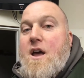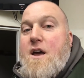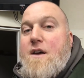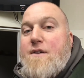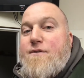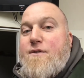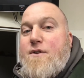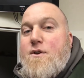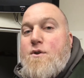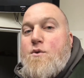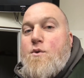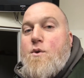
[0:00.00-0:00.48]

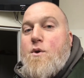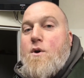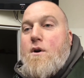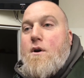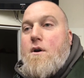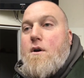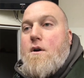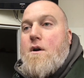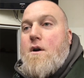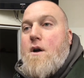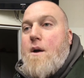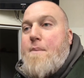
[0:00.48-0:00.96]
if you
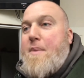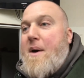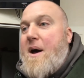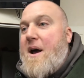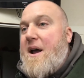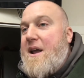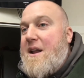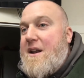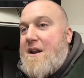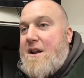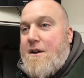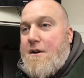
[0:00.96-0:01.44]
were a
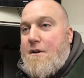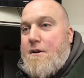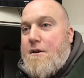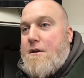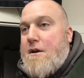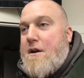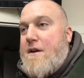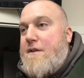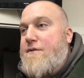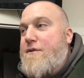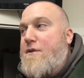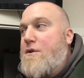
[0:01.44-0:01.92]

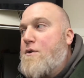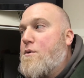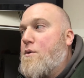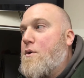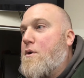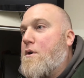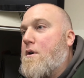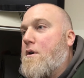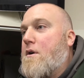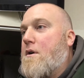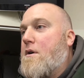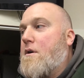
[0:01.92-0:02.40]
pioneer, if you
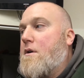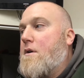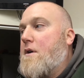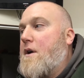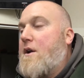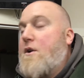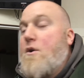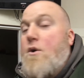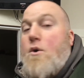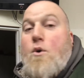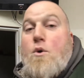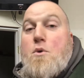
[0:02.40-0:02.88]
were
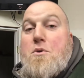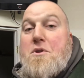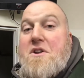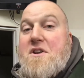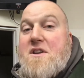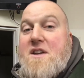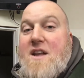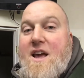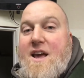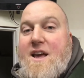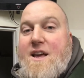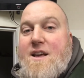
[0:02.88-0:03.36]
in
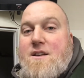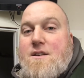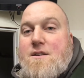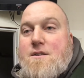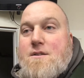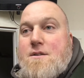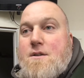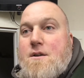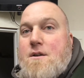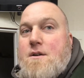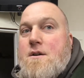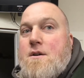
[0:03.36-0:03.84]
olden
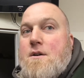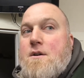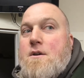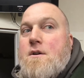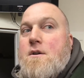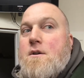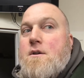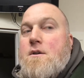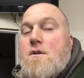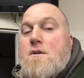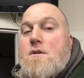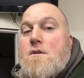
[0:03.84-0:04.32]
days,
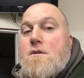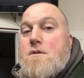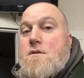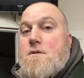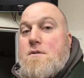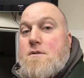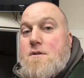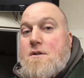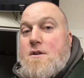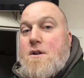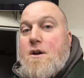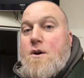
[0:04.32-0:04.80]

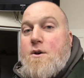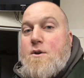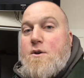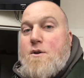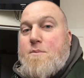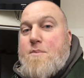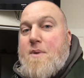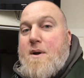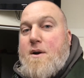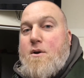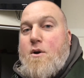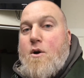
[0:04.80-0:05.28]
you know,
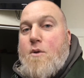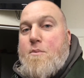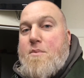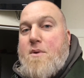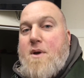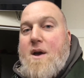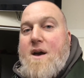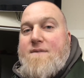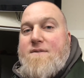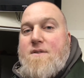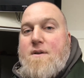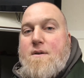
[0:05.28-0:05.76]
you better hope
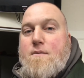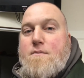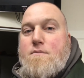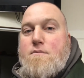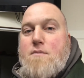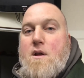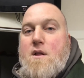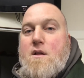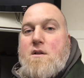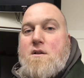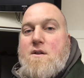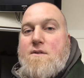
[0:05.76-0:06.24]
you have a
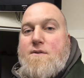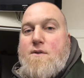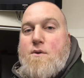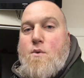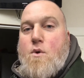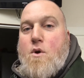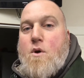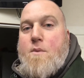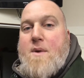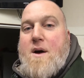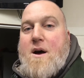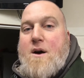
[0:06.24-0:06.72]
relatively
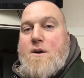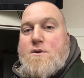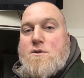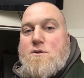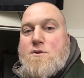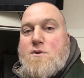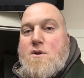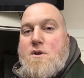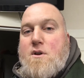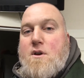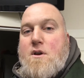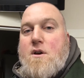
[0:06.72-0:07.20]
warm
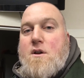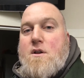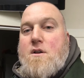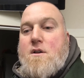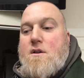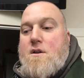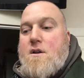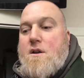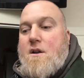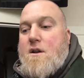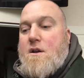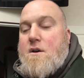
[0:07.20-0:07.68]
house with a good,
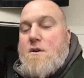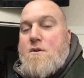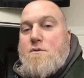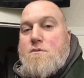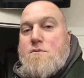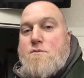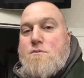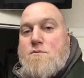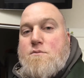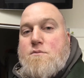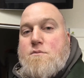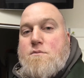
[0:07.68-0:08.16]
you
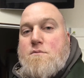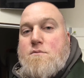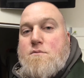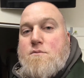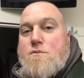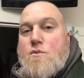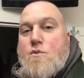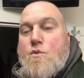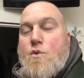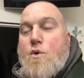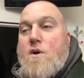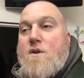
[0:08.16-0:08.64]
know,
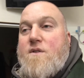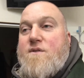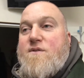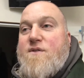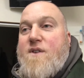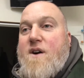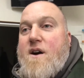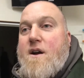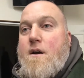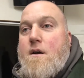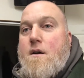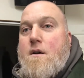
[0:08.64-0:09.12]
wood
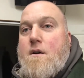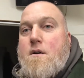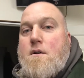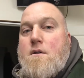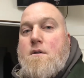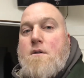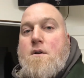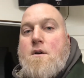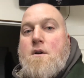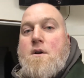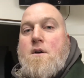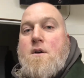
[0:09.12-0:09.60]
fire
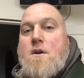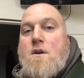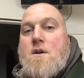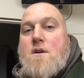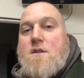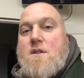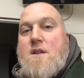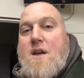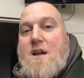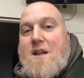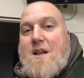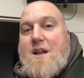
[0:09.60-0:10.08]

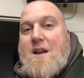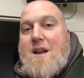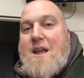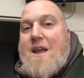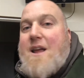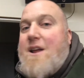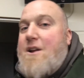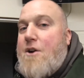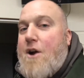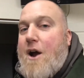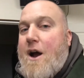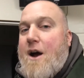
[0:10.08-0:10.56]
that can
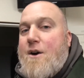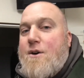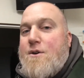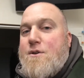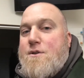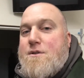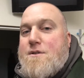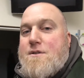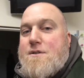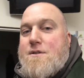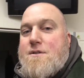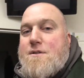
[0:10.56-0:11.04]
heat your
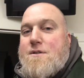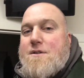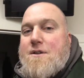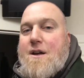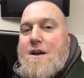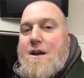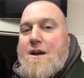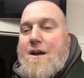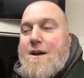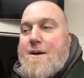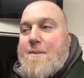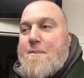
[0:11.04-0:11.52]
house.
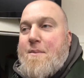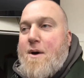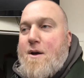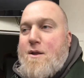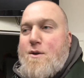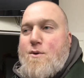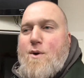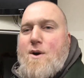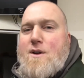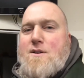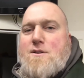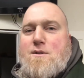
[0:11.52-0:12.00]

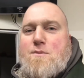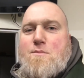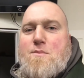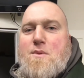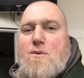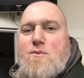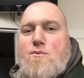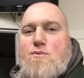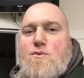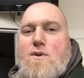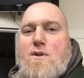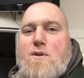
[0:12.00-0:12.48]
Otherwise, you'd
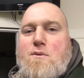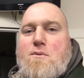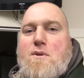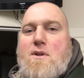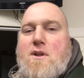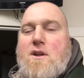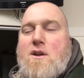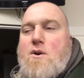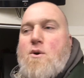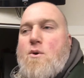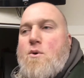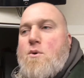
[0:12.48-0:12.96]
be really,
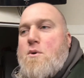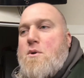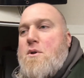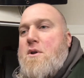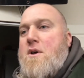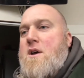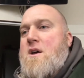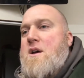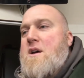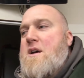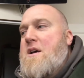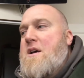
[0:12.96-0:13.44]
really cold.